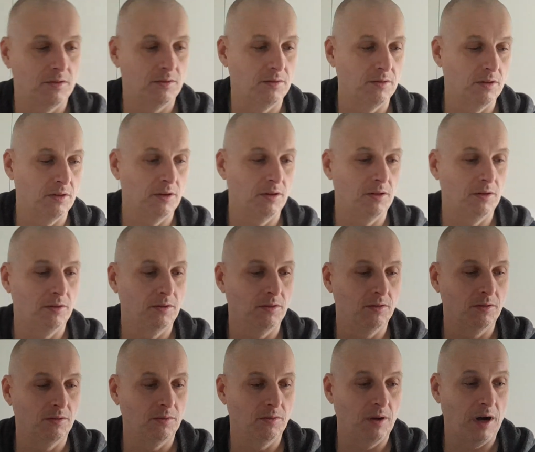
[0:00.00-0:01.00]

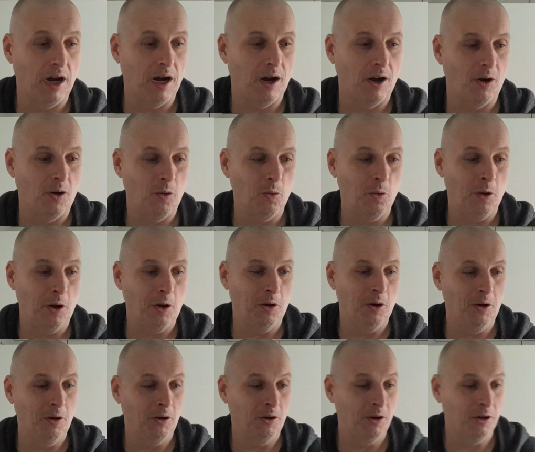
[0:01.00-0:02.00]
Whoa, wow,
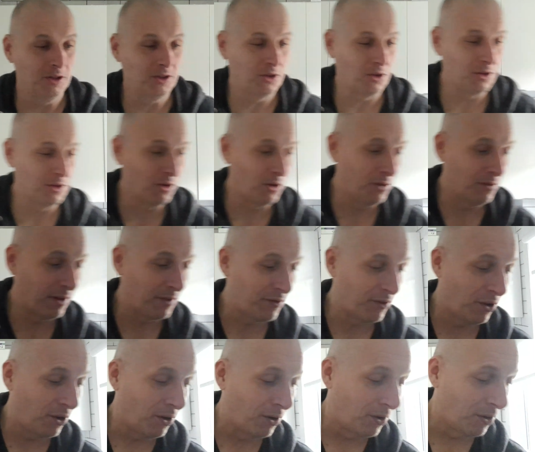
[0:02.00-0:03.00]
whoa, don't
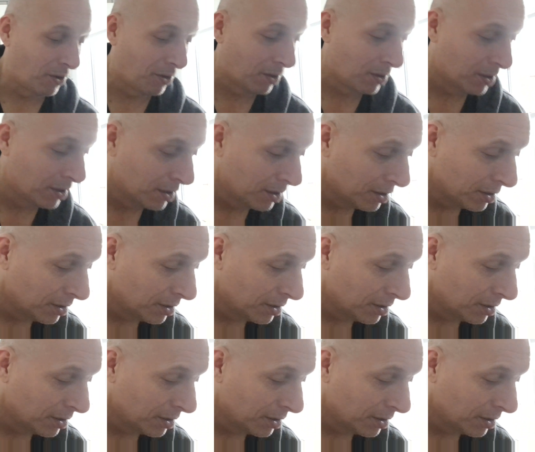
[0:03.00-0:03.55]
overflow.